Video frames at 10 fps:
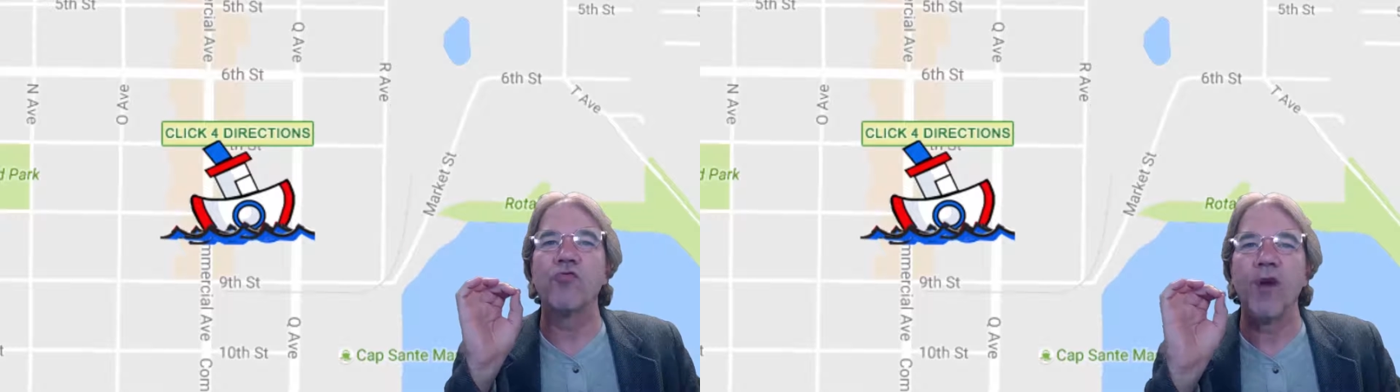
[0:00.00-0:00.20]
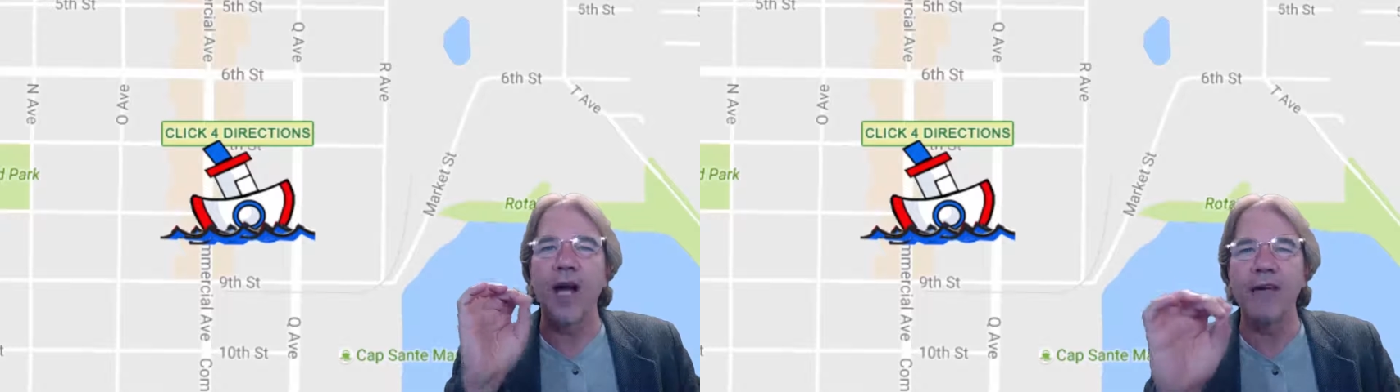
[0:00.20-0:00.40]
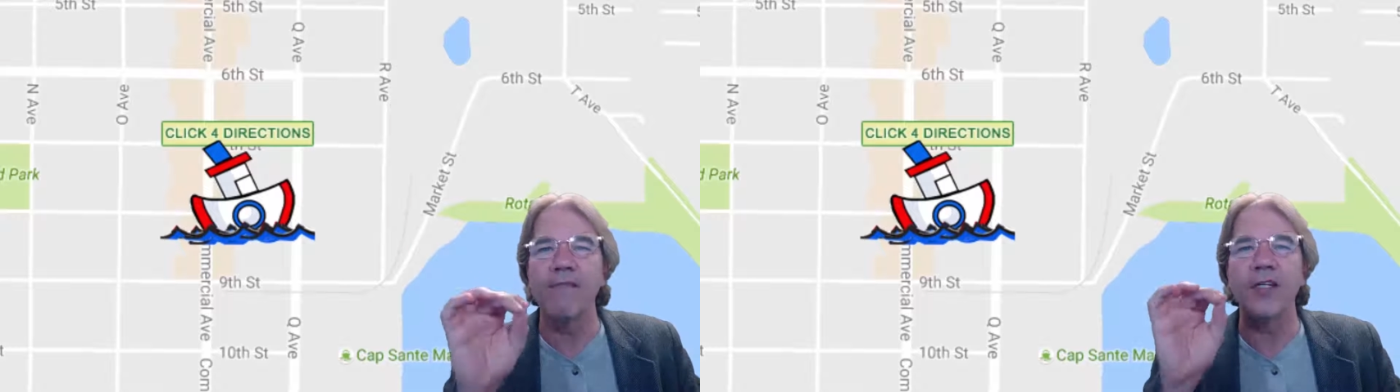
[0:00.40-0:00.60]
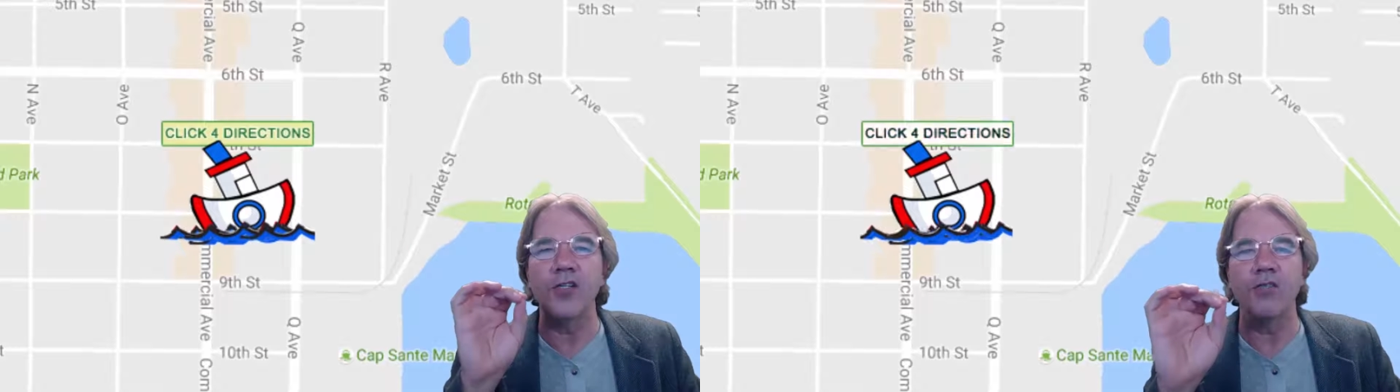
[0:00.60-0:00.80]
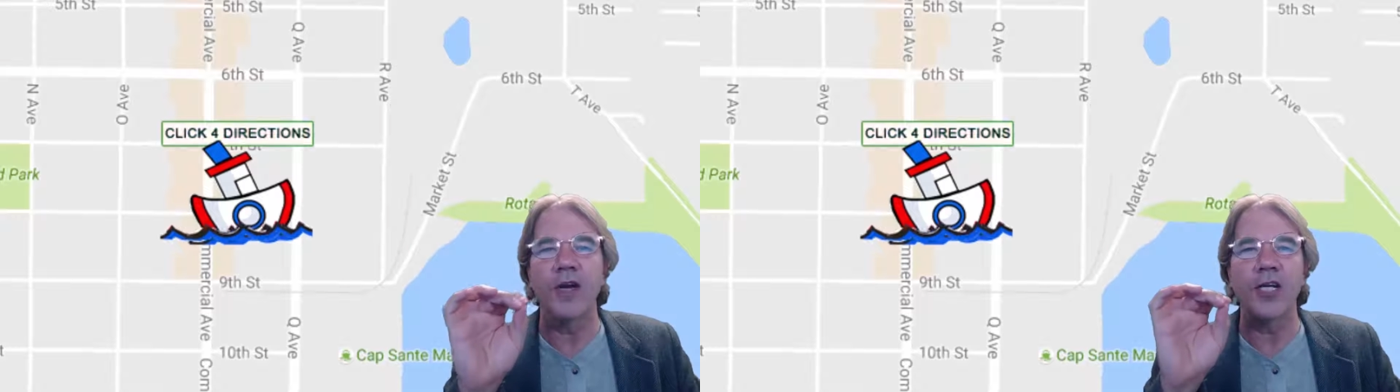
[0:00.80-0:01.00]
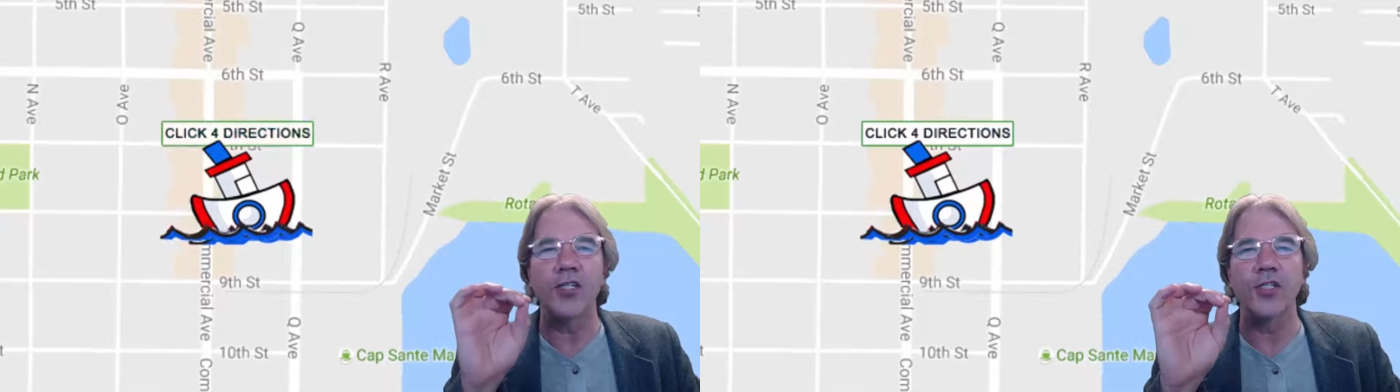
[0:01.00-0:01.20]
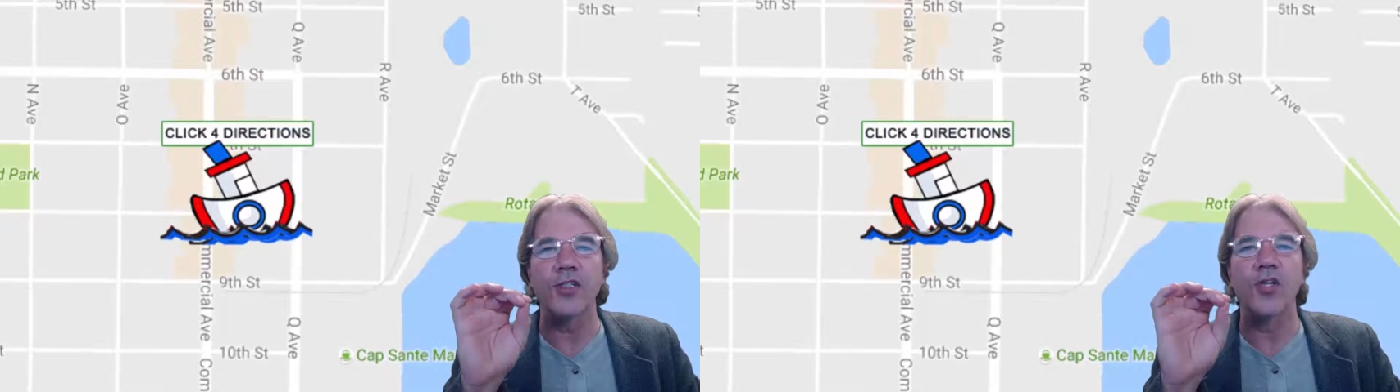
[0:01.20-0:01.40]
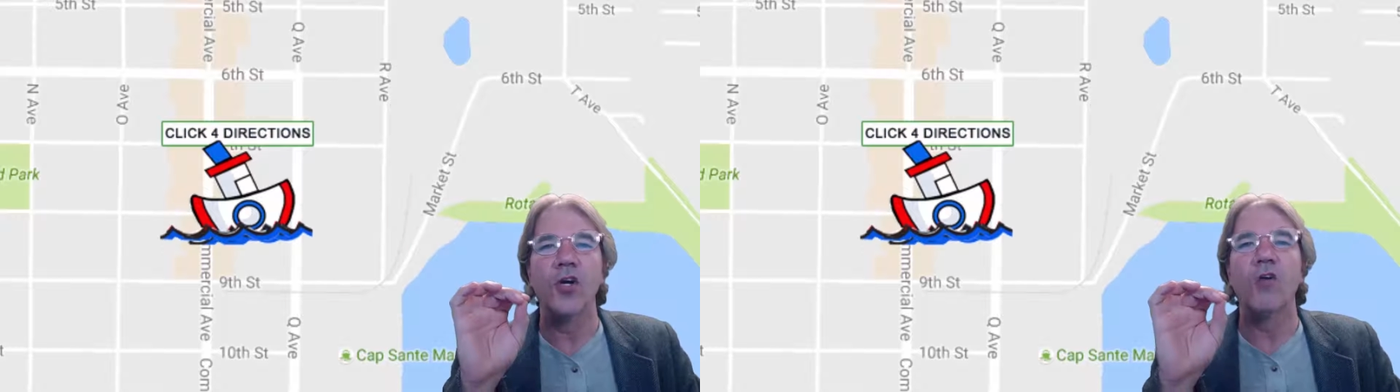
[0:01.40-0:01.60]
driving
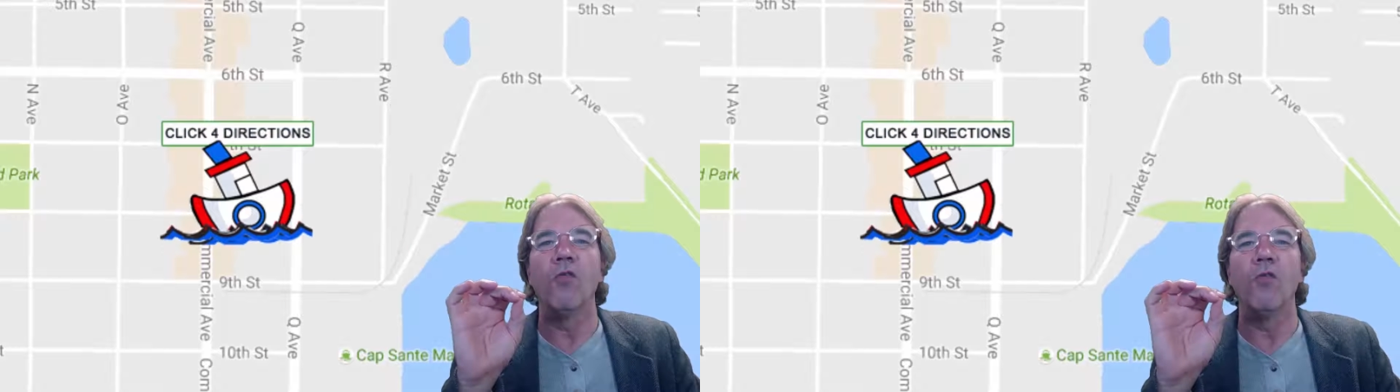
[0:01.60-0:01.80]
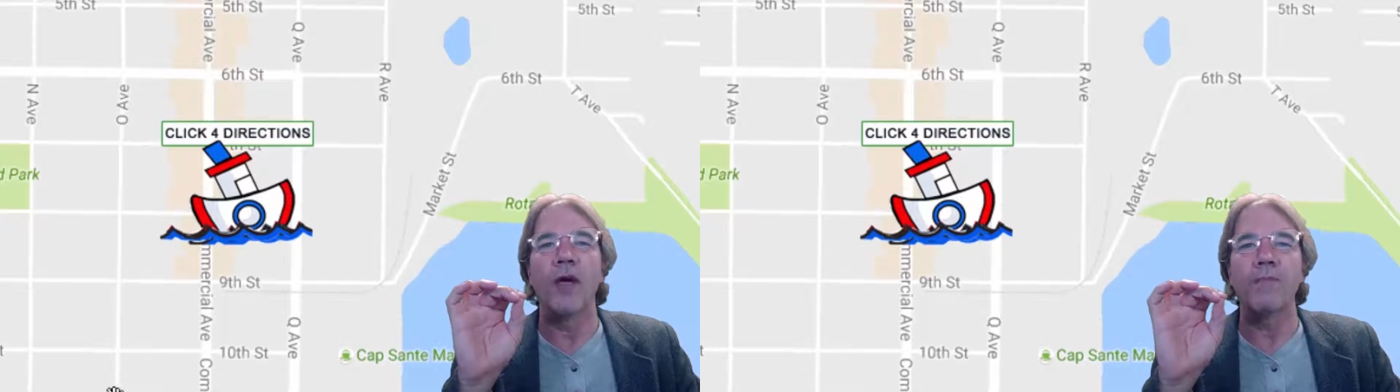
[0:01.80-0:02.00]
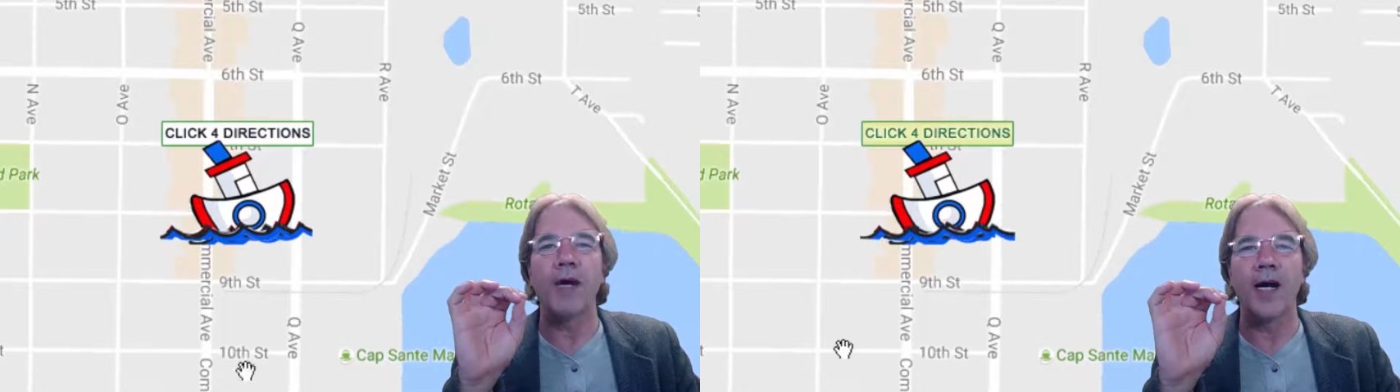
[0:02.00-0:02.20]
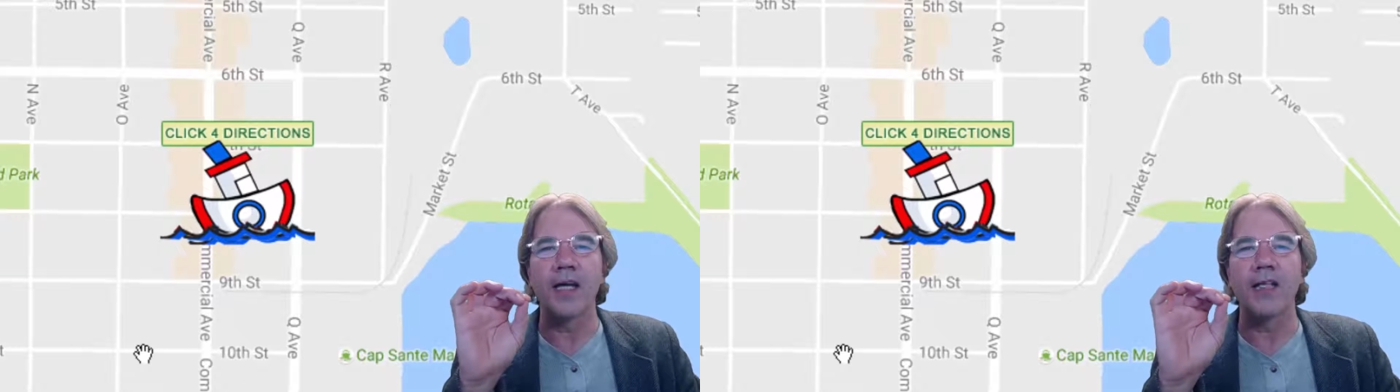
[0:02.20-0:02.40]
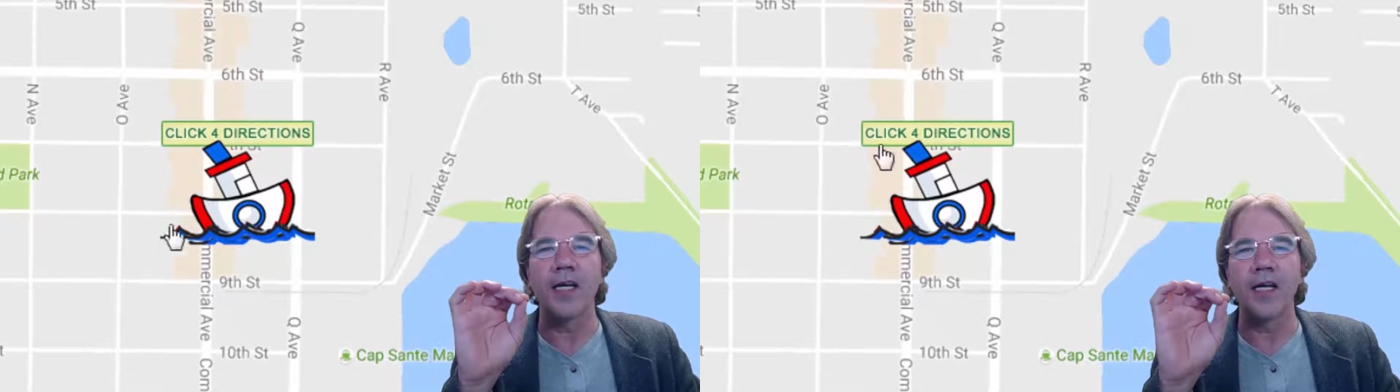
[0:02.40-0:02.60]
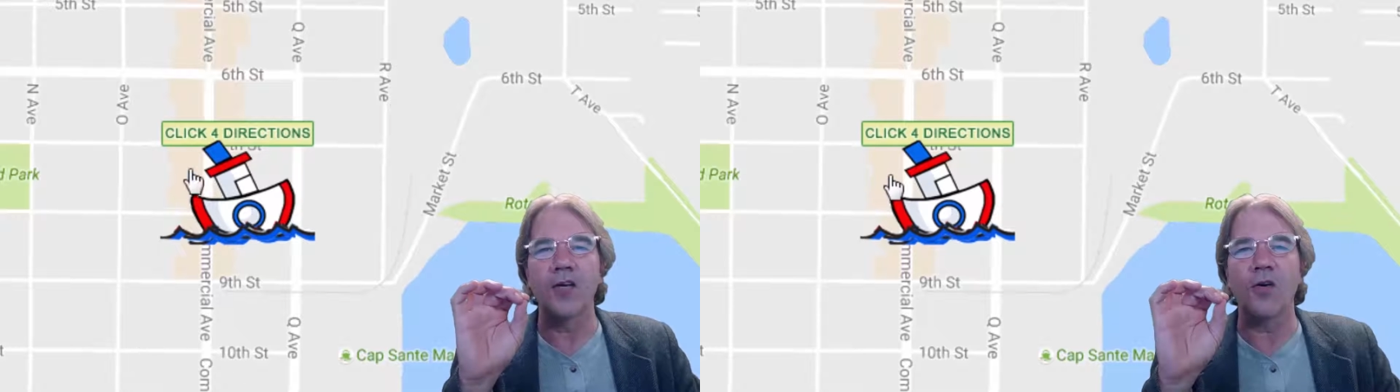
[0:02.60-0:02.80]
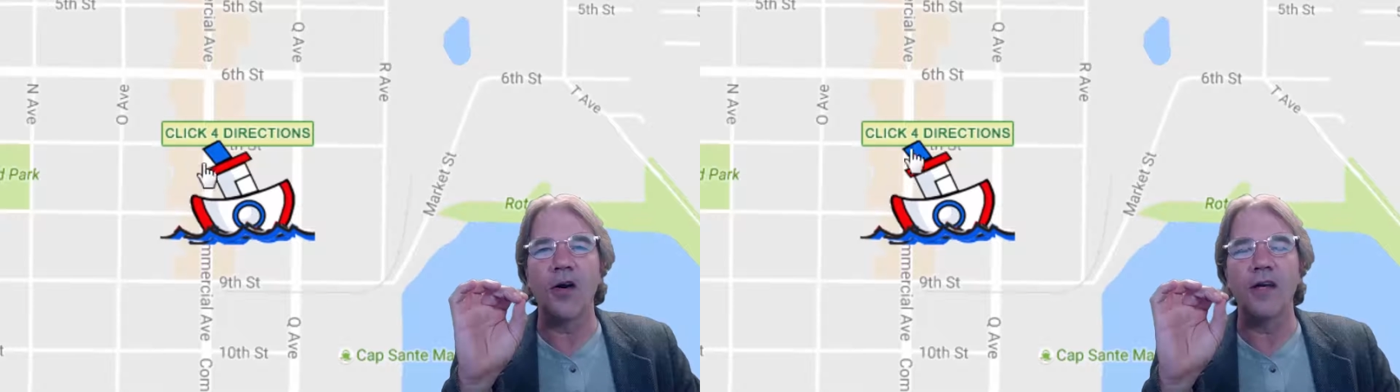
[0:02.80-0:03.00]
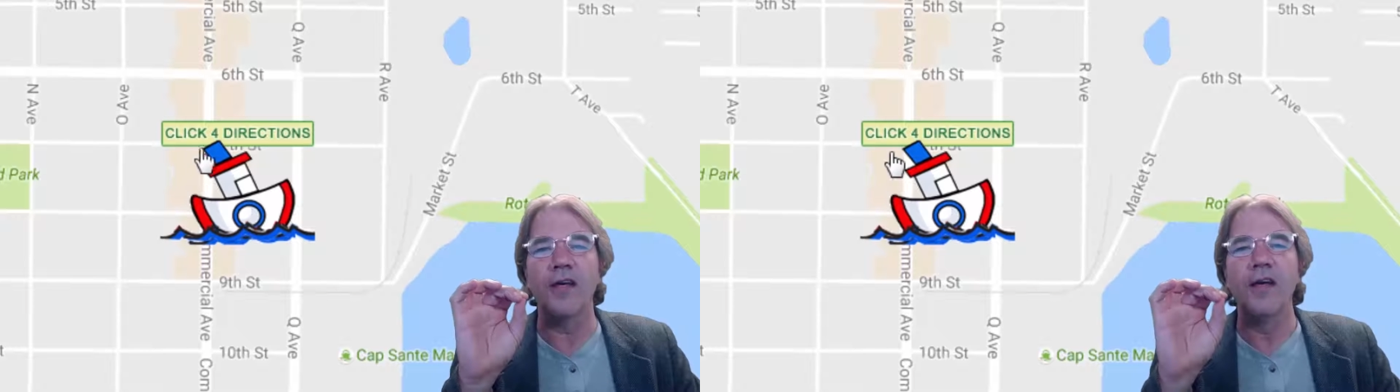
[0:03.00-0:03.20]
directions, right behind the
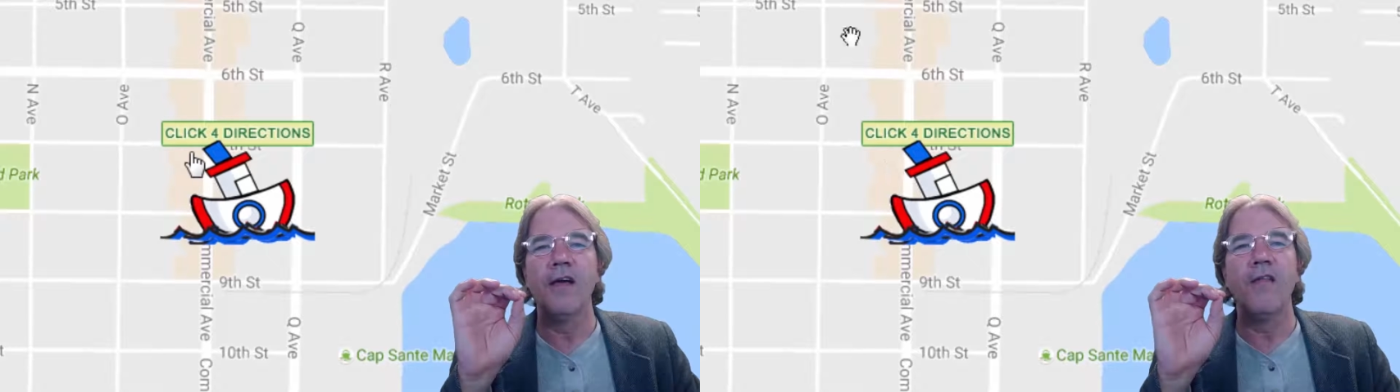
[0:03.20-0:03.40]
icon,